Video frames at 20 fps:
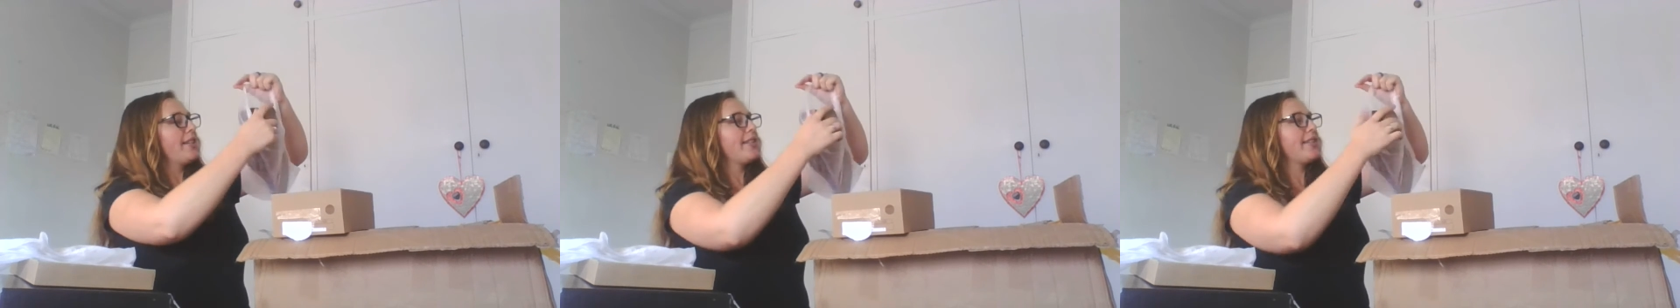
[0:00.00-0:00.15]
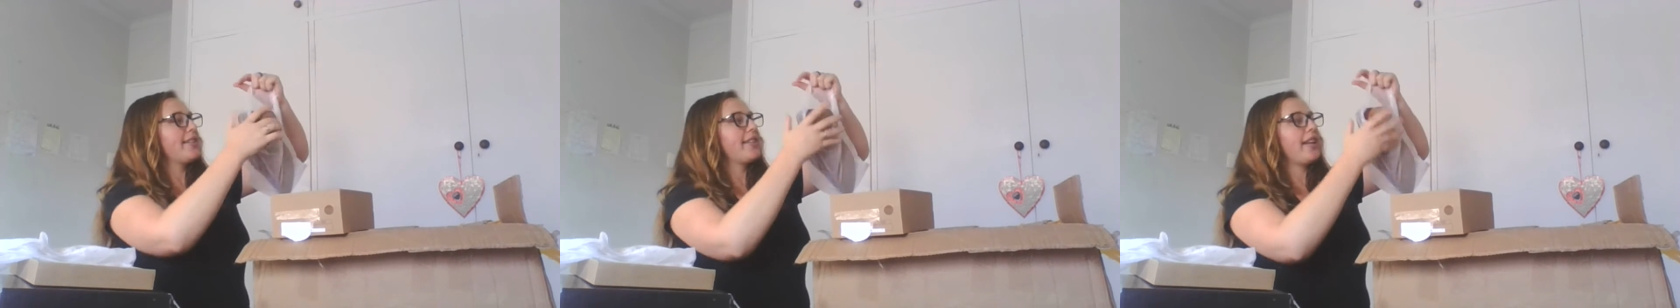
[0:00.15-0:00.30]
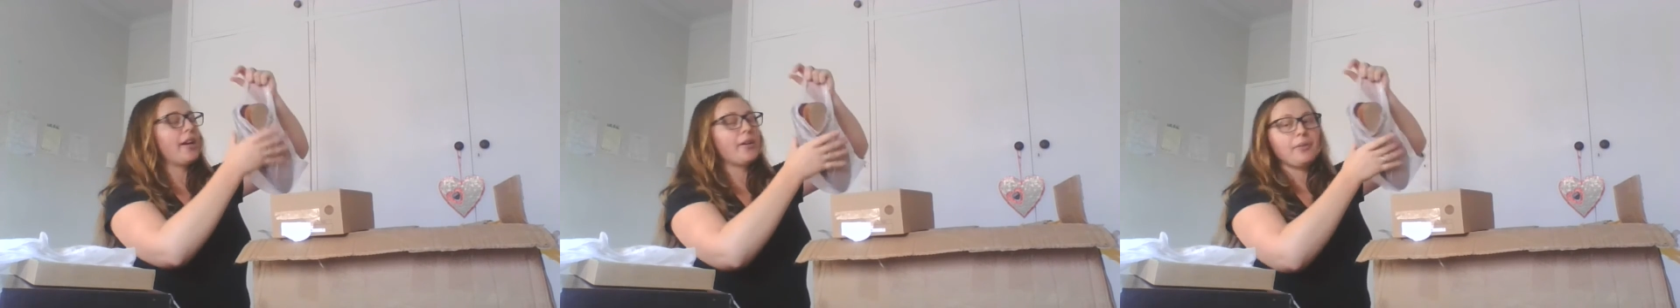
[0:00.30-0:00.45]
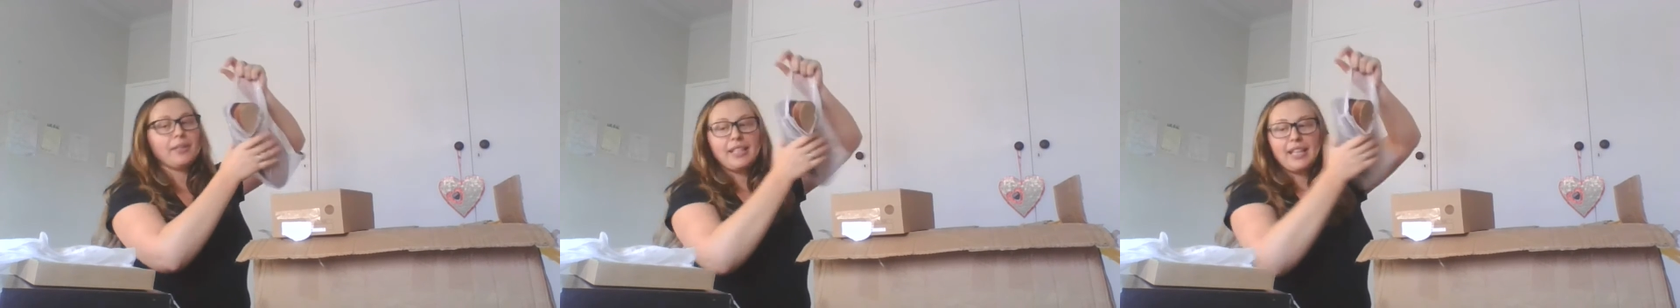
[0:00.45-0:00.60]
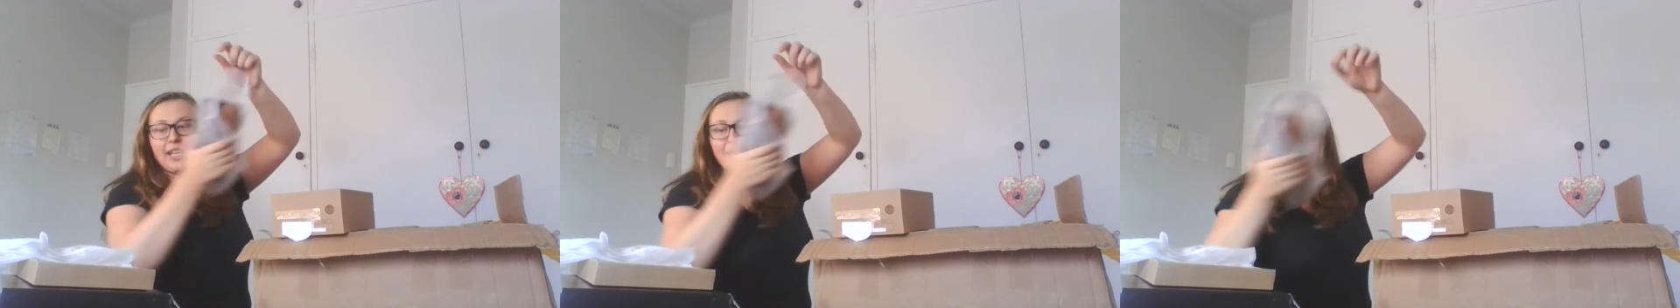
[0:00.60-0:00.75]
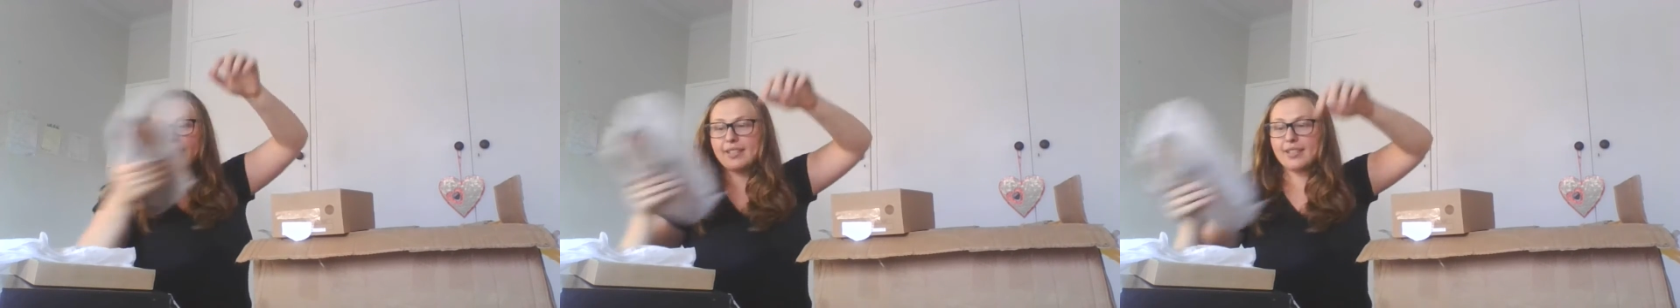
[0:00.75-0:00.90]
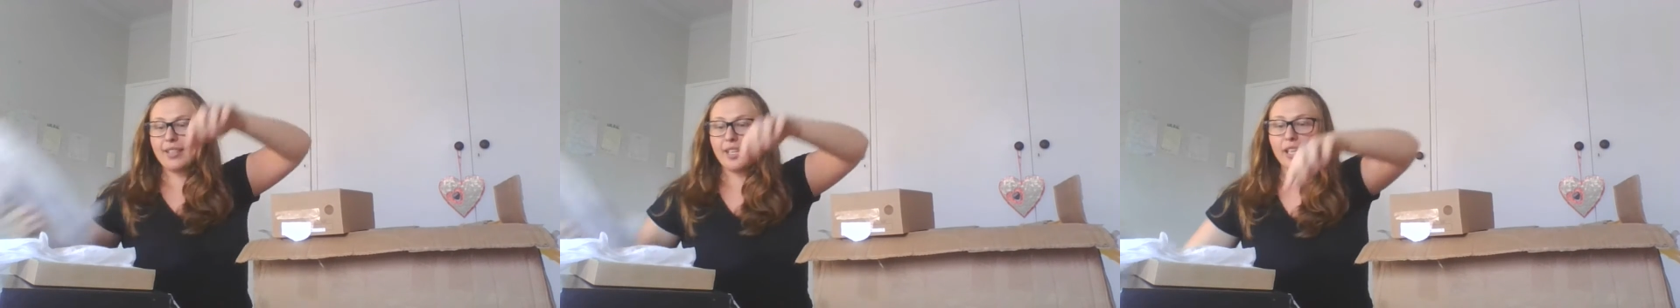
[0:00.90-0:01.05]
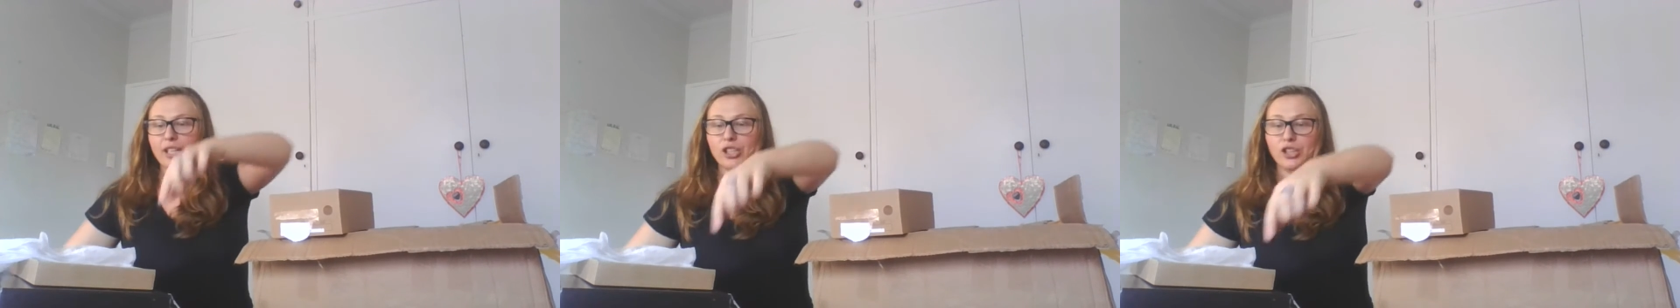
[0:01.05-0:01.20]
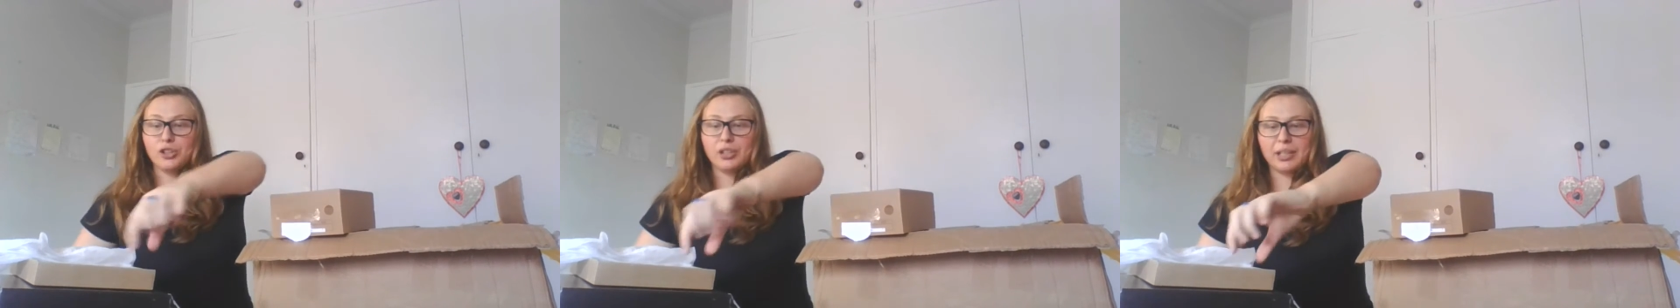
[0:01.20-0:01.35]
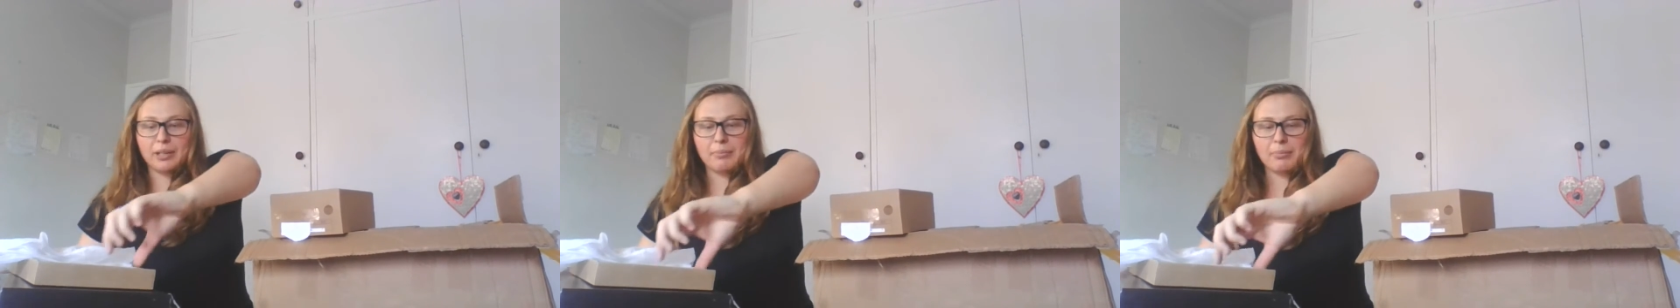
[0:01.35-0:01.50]
So yes,
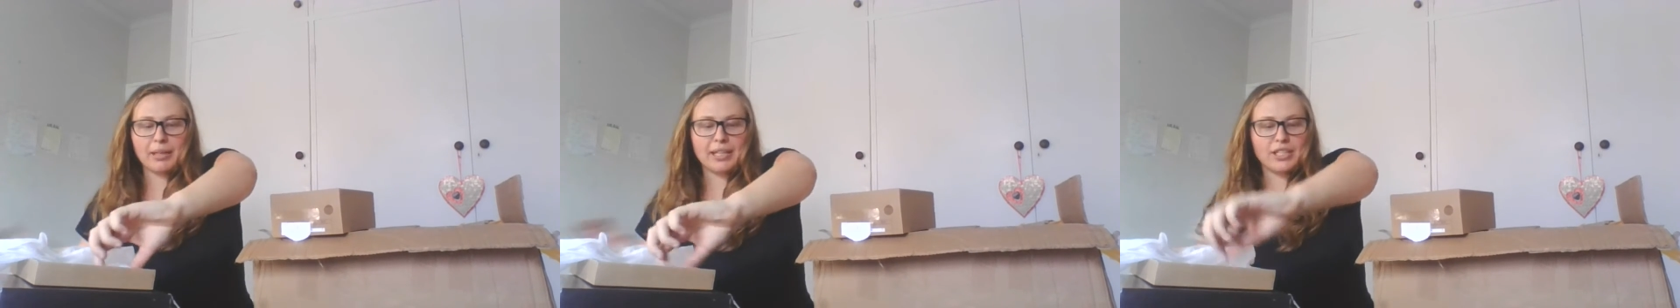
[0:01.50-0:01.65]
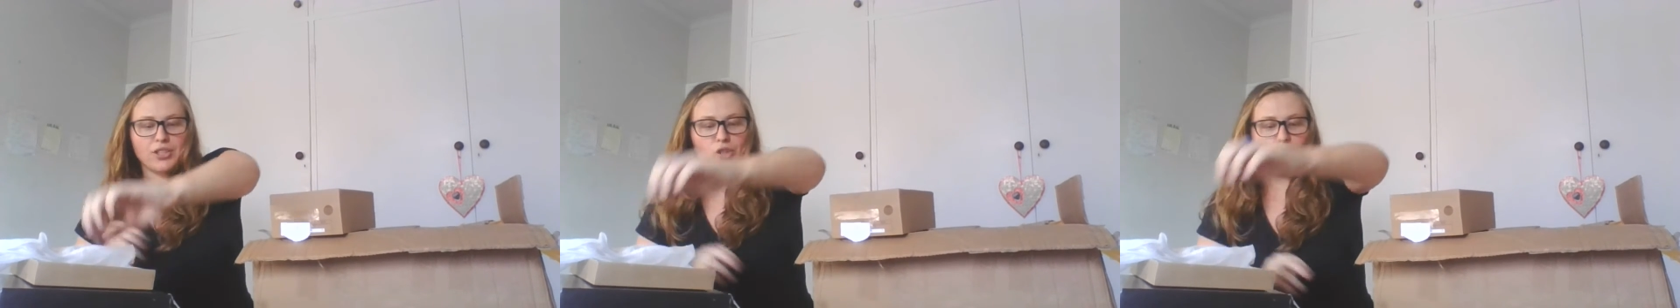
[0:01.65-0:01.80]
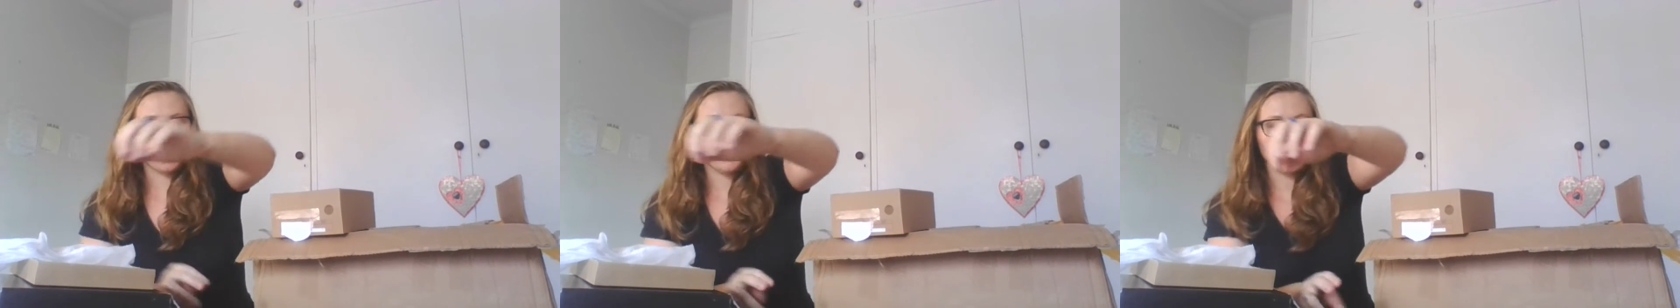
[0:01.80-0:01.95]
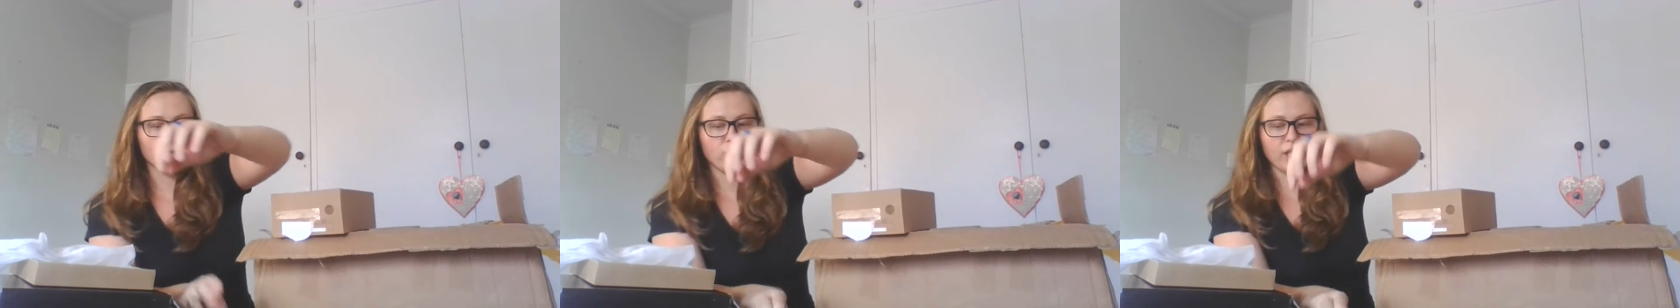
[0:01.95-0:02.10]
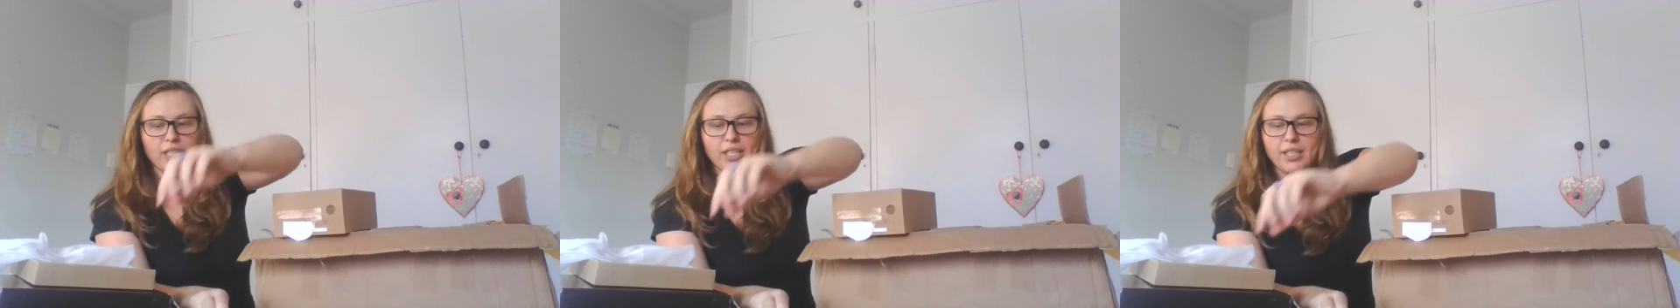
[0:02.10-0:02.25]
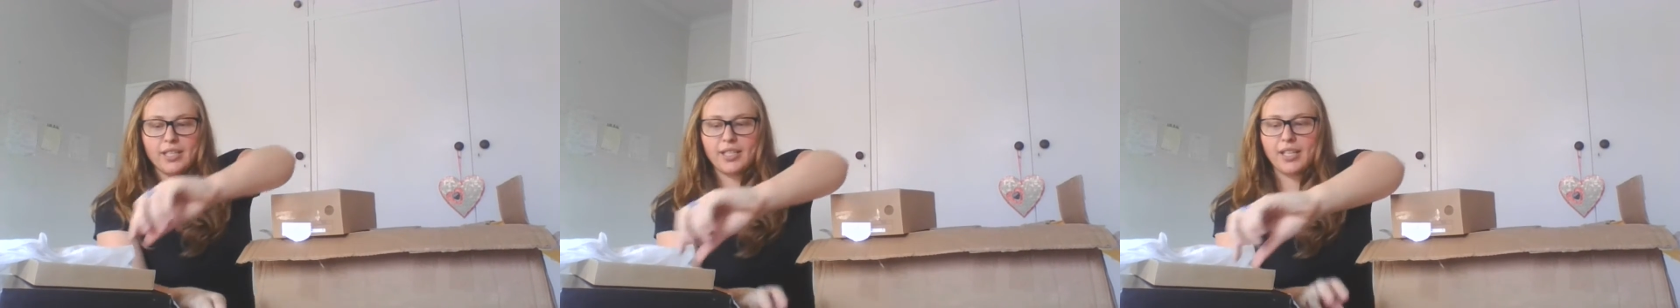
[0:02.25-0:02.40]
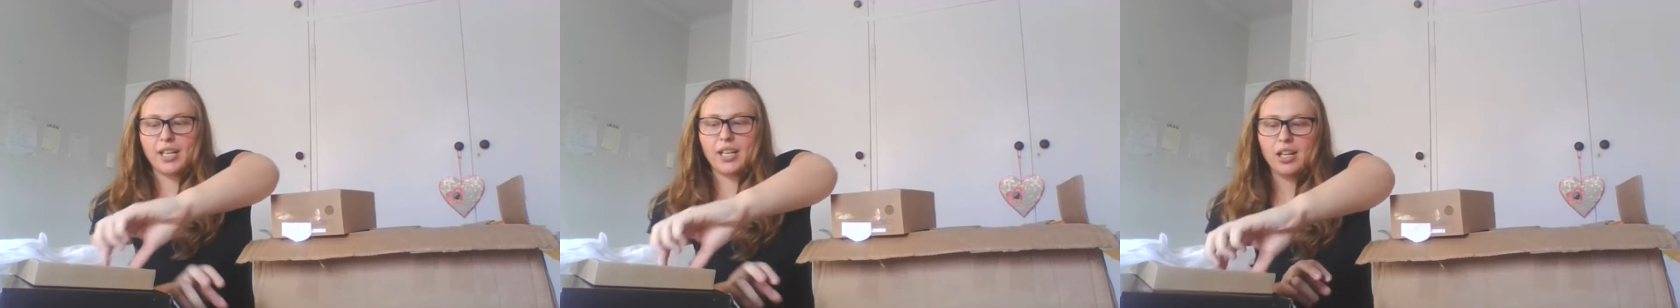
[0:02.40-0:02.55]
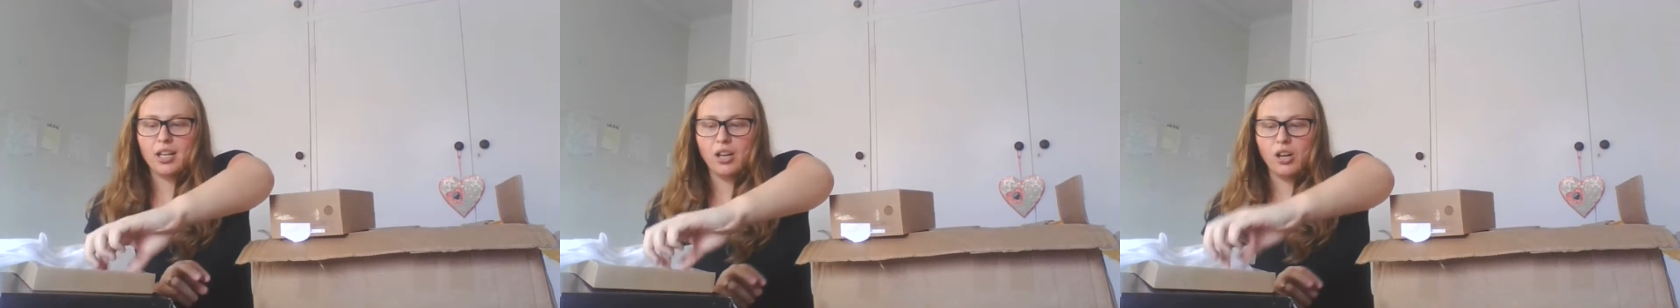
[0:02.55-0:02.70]
you can place your orders.